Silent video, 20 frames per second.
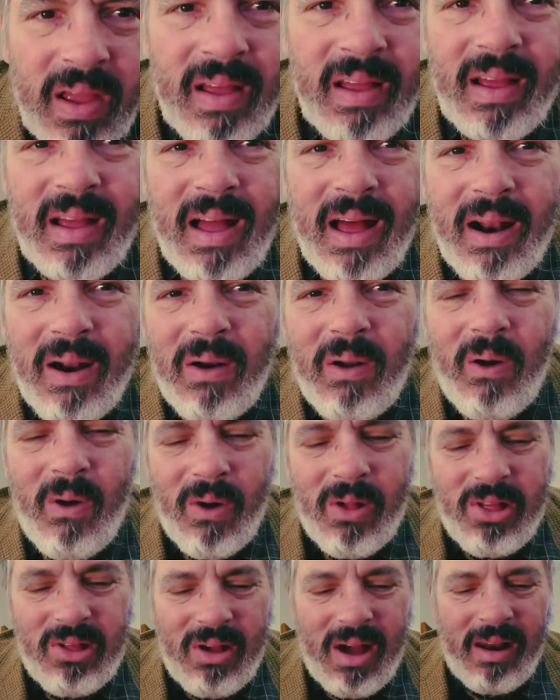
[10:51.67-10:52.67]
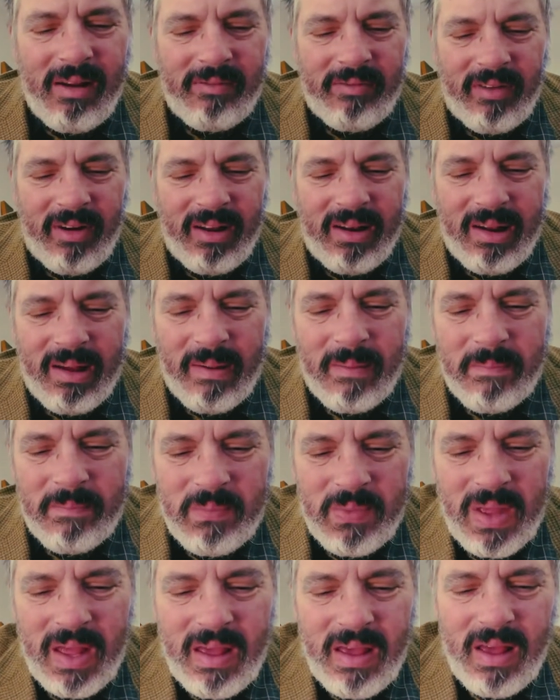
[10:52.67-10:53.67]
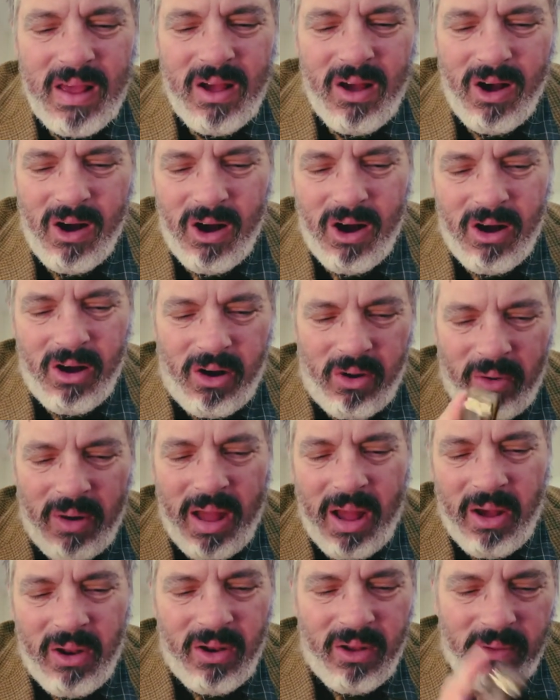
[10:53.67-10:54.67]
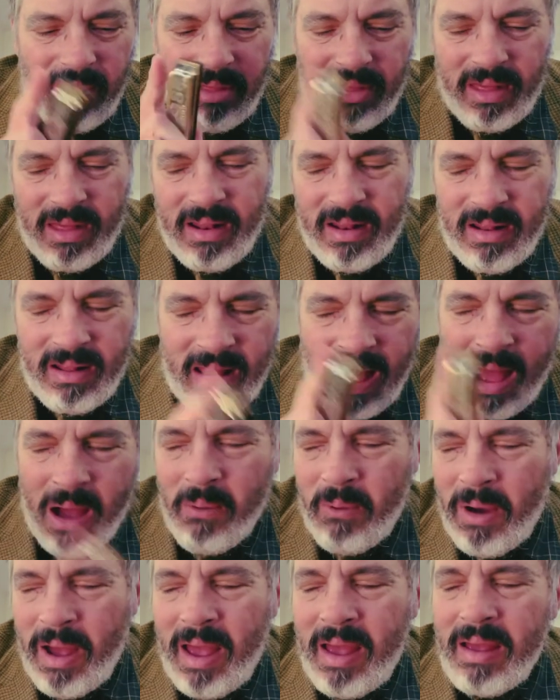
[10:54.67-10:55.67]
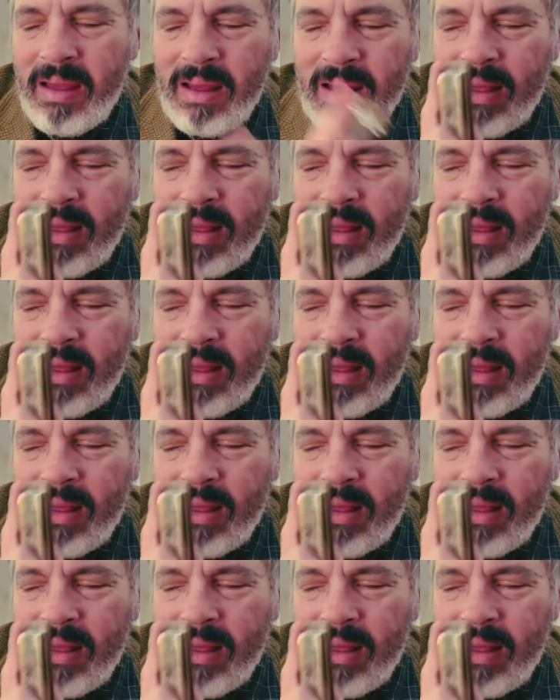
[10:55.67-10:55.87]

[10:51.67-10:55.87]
I don't know. It's kind of fun to honk around a bit that way.